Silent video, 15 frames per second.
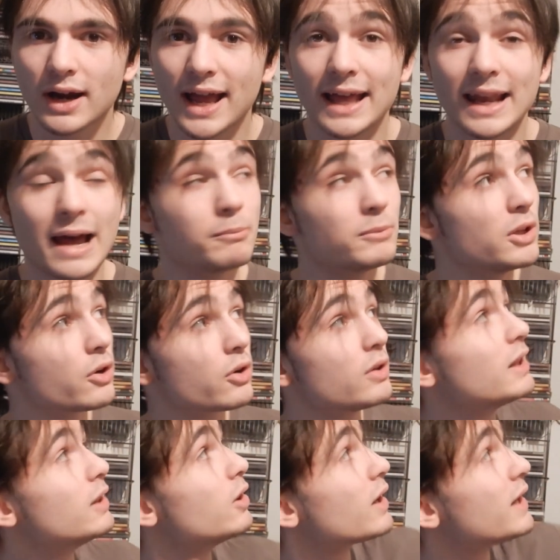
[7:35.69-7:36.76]
and I'm
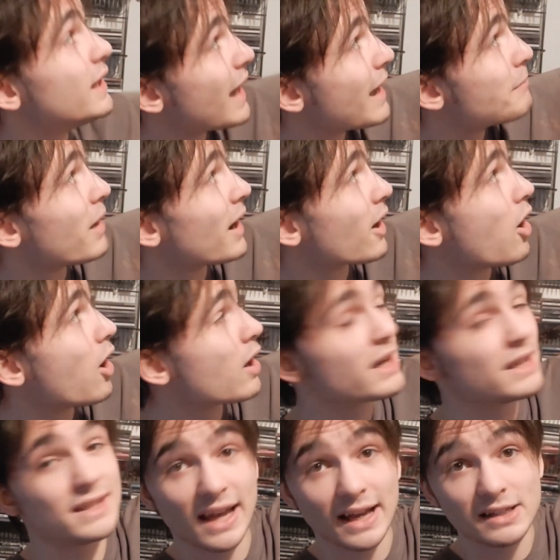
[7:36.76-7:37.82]
literally looking at my
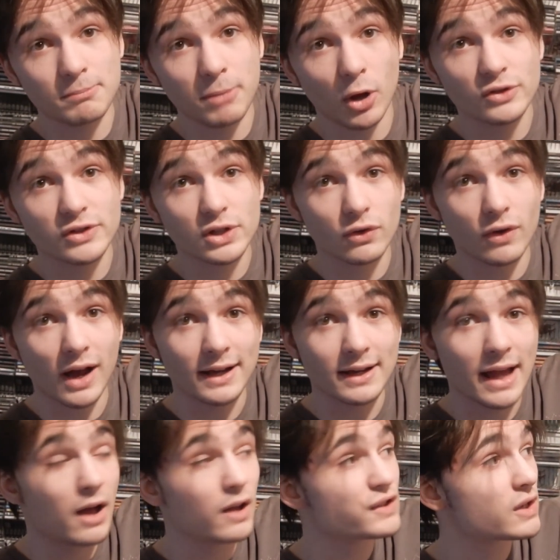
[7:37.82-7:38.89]
Architects poster right now,